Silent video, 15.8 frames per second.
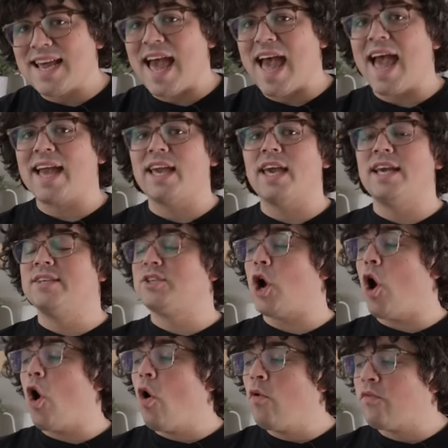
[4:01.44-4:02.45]
tag is
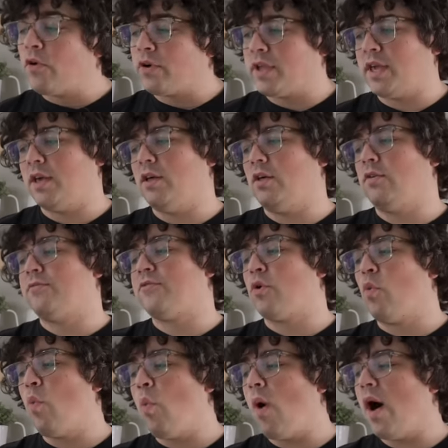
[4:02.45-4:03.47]
overkill
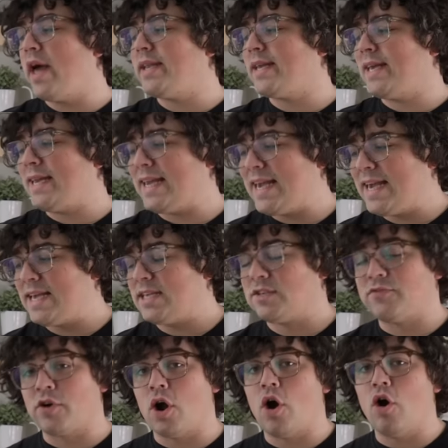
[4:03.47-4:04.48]
for what it is
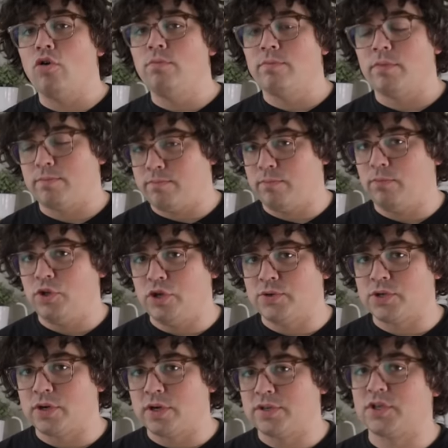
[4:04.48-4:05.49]
for a home
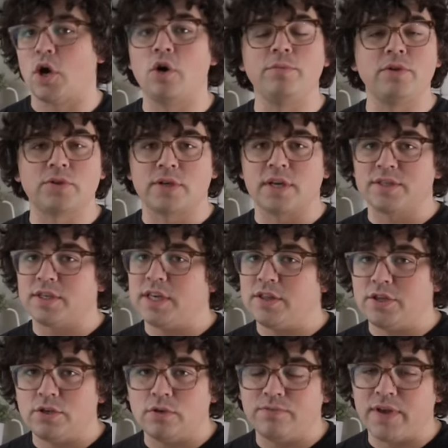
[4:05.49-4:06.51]
user, because a home user doesn't need
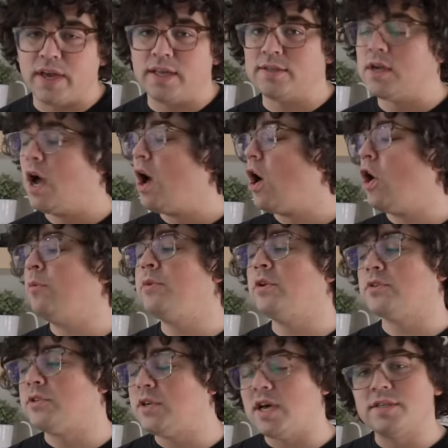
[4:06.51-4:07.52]
the two fans. Home
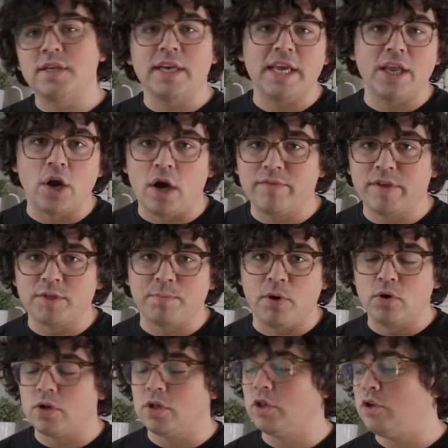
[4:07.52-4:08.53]
user doesn't need all of this
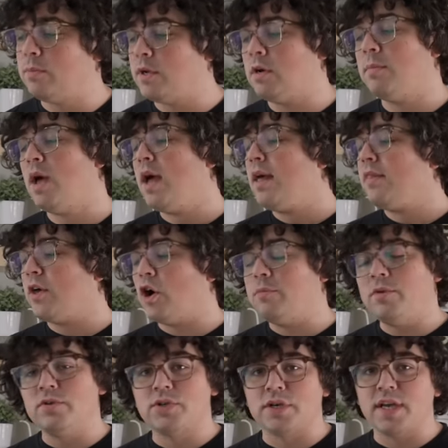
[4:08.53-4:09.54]
bulk aluminum. The
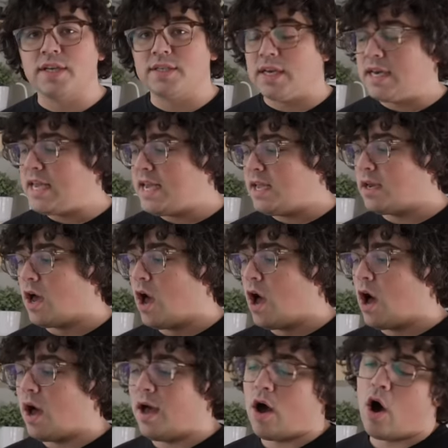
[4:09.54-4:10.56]
home user doesn't need
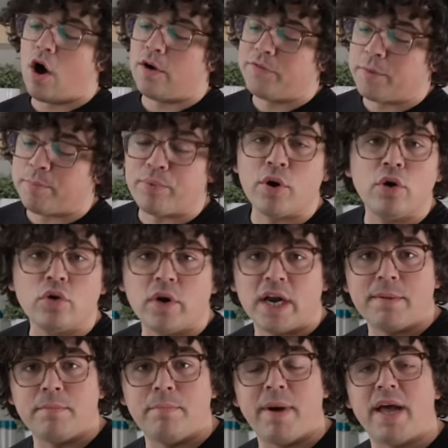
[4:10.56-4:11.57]
all of the
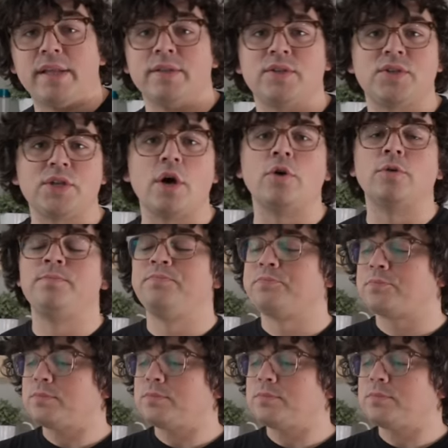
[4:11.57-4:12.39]
programmed buttons. So